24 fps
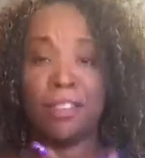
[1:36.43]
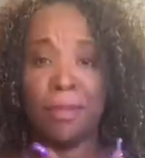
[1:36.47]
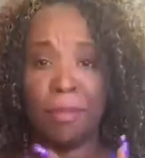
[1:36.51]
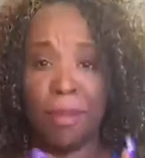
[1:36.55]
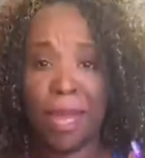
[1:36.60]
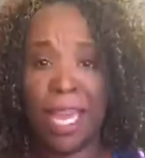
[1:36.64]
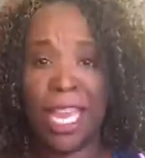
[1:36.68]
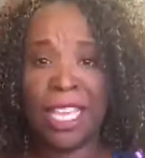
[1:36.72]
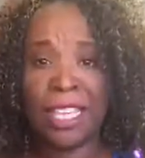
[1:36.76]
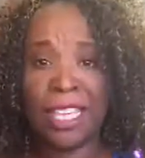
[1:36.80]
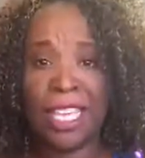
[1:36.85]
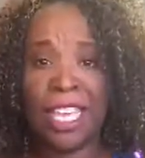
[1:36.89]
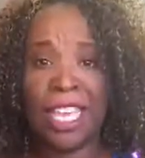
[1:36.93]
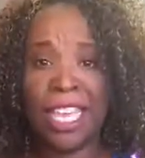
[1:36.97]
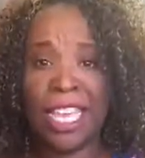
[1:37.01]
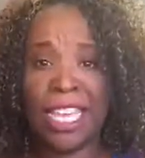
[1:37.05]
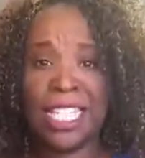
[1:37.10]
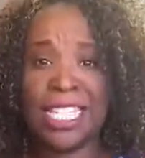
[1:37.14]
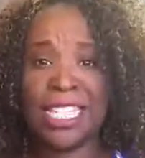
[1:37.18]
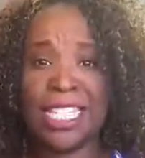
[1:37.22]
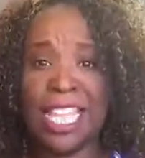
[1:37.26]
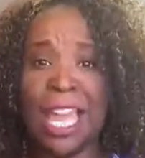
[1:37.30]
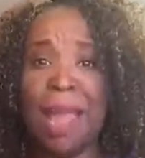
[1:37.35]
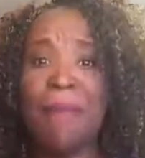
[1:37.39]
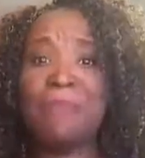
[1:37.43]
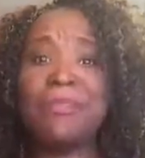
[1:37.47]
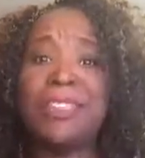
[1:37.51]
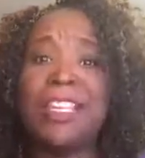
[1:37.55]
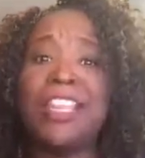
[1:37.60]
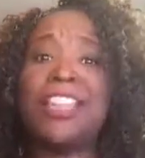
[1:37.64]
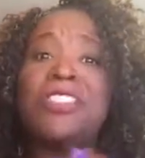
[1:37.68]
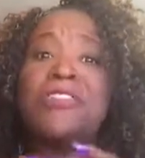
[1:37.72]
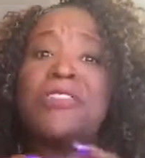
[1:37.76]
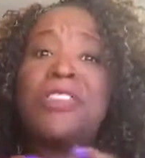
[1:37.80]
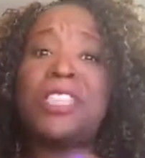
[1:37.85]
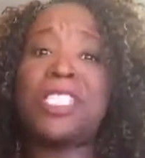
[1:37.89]
The main thing is stop
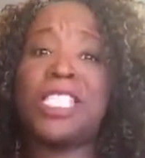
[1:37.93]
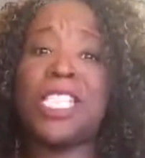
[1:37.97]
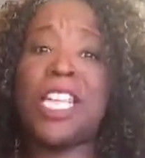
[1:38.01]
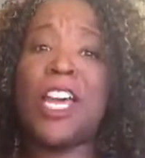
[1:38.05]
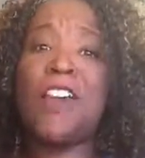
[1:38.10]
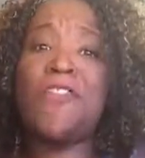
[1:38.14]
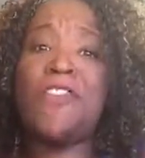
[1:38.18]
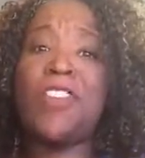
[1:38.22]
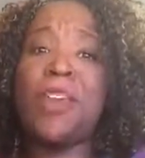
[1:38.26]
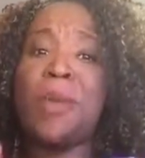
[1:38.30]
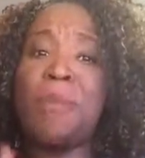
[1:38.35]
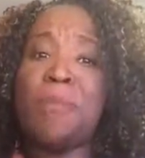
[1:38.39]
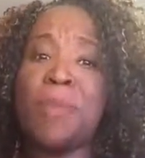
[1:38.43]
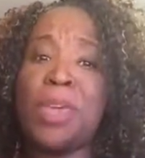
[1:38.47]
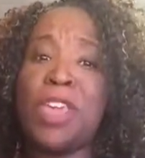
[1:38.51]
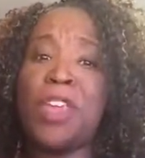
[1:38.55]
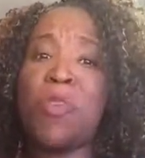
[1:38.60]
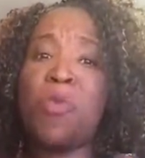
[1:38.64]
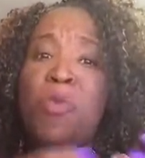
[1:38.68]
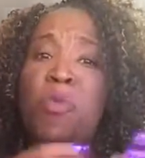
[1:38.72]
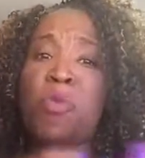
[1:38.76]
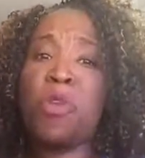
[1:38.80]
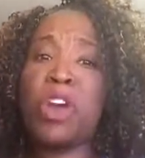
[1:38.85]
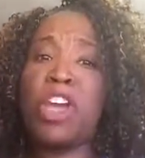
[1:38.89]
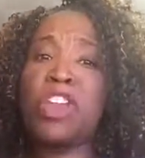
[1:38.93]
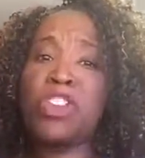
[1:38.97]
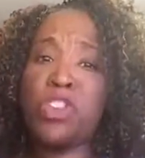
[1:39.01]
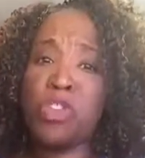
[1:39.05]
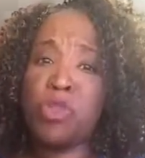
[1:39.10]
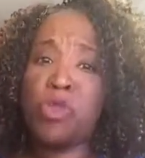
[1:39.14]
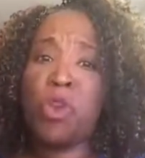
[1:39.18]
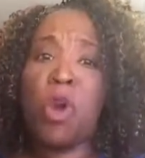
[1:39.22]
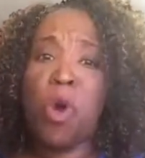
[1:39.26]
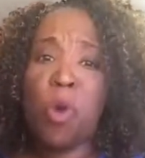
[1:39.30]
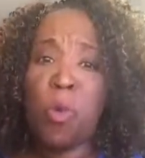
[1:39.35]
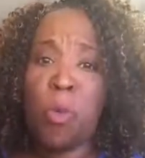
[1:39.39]
telling yourself and me what
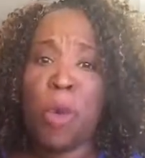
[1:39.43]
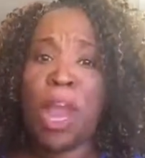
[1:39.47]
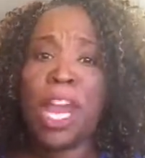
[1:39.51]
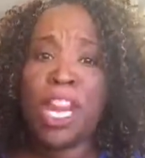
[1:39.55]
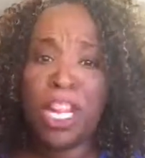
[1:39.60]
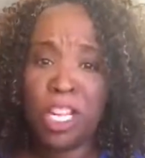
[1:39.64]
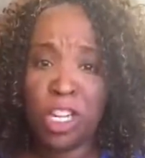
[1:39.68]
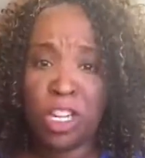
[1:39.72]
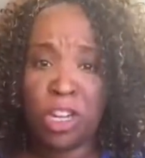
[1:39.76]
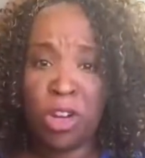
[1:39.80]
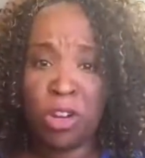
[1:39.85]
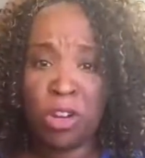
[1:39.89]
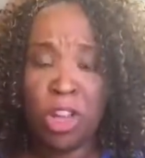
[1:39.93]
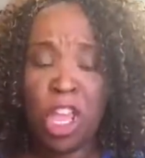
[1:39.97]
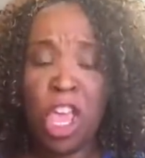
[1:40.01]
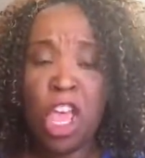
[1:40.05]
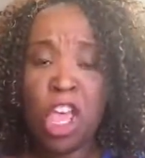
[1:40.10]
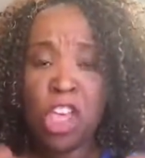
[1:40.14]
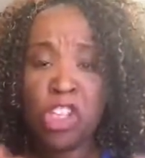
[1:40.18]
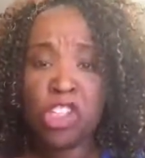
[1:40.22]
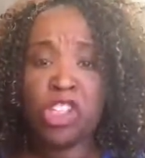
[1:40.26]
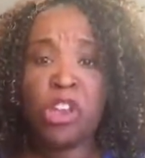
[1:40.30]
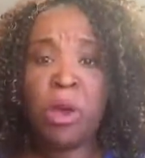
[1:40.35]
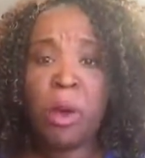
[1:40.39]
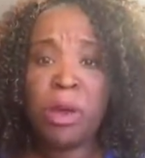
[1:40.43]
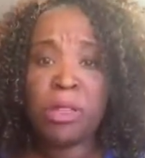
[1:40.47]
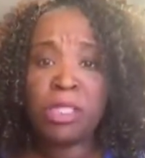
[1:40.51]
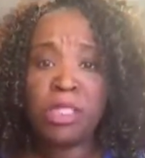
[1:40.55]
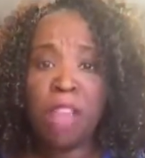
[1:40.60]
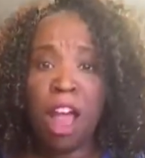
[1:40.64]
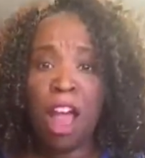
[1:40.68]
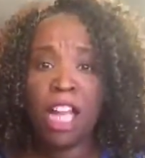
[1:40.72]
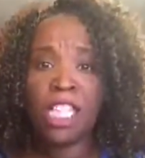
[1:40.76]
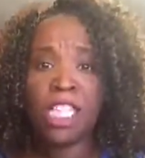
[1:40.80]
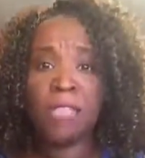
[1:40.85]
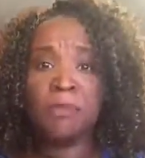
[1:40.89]
you are waiting on. So I was
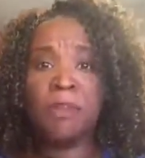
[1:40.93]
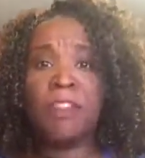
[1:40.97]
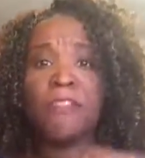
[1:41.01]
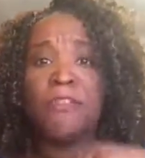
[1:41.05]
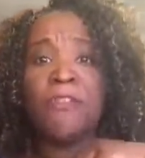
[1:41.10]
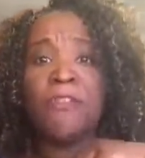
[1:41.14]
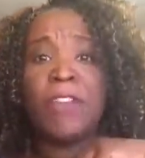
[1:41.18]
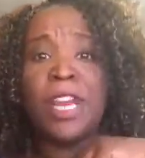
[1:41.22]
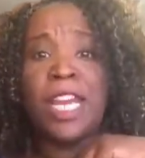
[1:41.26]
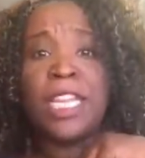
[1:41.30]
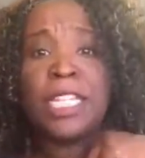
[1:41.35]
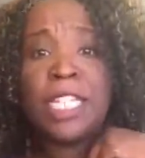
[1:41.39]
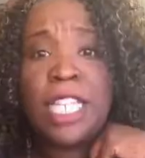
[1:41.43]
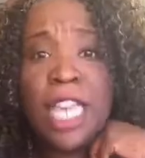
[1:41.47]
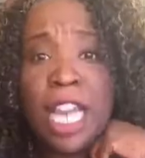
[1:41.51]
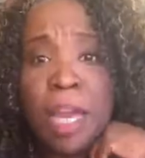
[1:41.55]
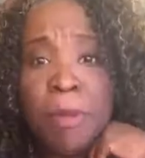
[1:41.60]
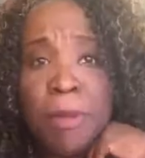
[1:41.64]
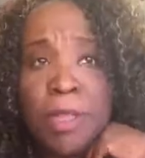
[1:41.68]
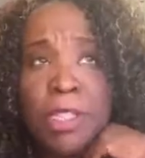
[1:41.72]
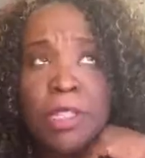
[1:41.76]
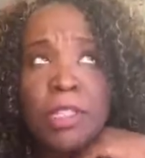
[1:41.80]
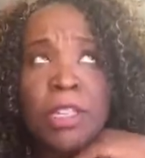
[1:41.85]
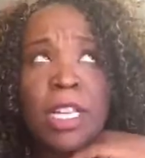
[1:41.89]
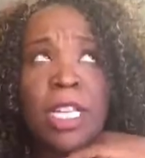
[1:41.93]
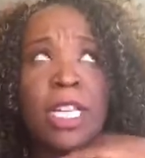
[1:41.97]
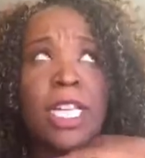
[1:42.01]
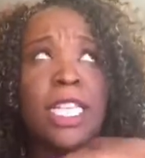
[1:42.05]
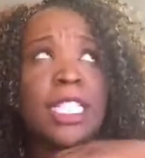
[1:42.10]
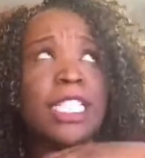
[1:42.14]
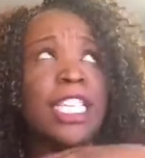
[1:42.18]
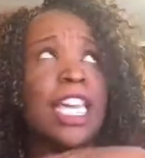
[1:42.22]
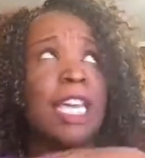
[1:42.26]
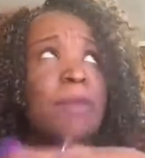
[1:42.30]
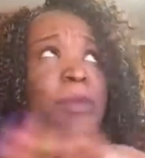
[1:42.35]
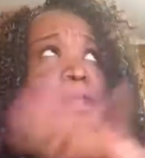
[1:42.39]
talking to my friend Tammy. So luckily
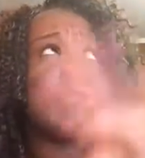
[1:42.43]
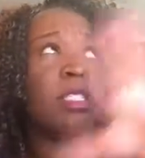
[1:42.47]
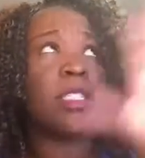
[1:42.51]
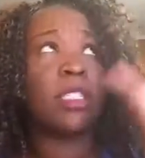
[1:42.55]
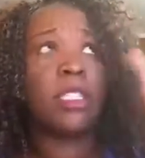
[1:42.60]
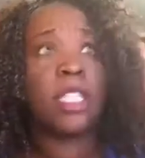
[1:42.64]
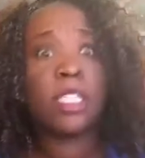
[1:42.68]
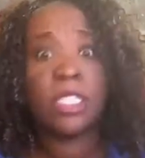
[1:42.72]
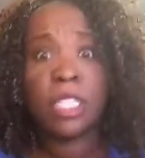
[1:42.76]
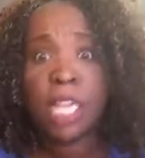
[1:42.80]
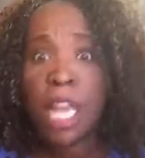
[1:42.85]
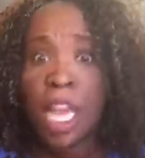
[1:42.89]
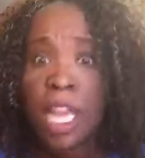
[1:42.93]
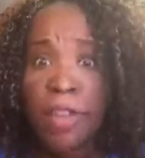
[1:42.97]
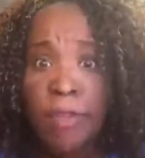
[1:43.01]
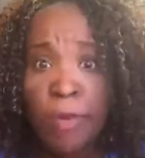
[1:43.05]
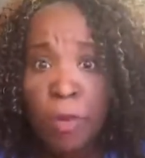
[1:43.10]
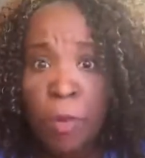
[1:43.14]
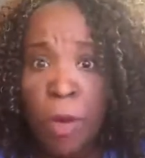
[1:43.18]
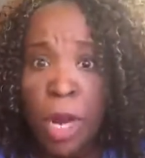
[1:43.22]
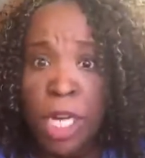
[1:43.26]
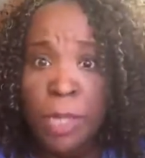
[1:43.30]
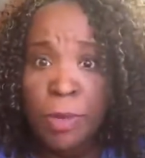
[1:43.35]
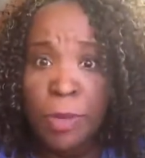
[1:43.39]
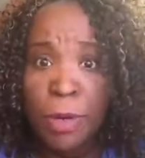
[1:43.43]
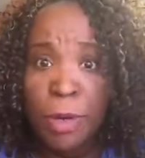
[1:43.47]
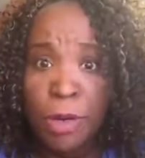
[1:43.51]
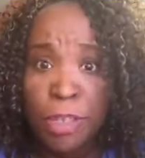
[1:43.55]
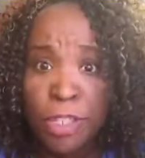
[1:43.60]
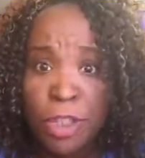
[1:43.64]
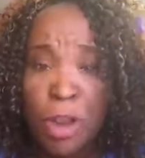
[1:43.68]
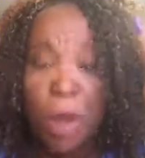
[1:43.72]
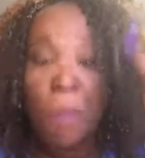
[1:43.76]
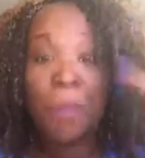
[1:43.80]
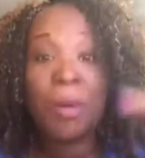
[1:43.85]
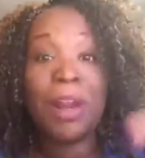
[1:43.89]
Tammy does not even watch
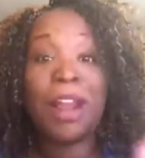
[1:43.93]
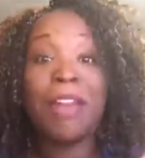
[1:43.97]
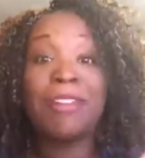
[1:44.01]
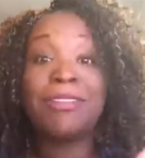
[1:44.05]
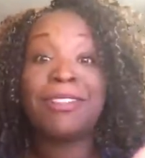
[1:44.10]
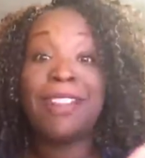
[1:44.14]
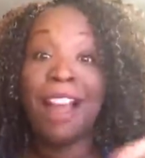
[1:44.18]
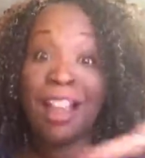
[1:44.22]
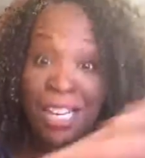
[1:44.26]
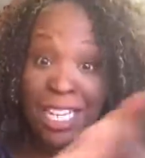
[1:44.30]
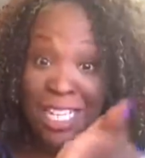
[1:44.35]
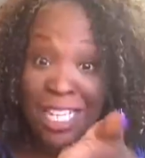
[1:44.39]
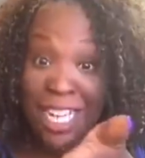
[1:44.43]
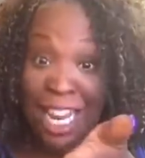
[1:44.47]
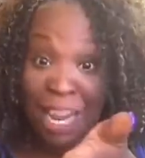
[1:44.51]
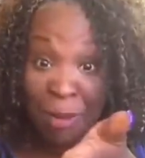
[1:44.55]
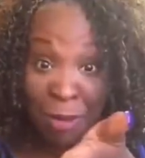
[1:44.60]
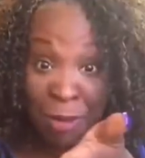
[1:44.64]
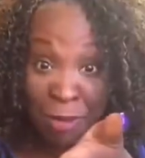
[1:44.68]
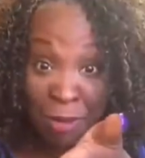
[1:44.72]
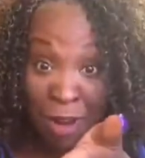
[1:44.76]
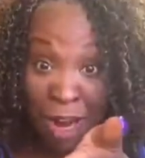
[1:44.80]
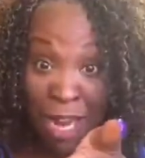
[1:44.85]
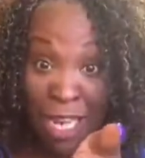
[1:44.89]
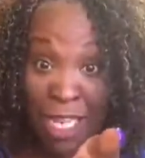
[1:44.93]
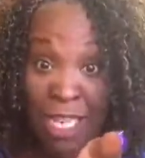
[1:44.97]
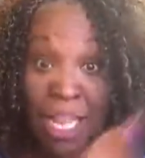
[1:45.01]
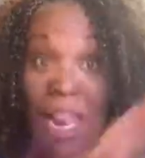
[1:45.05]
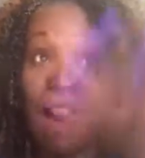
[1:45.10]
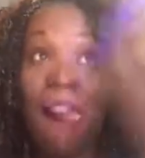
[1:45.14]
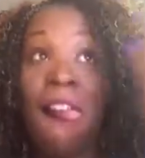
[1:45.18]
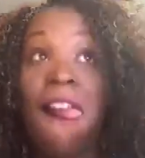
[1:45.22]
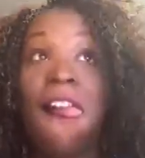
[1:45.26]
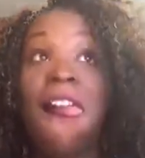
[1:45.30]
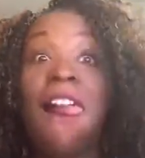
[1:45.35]
Periscope, but I was talking to Tammy, right?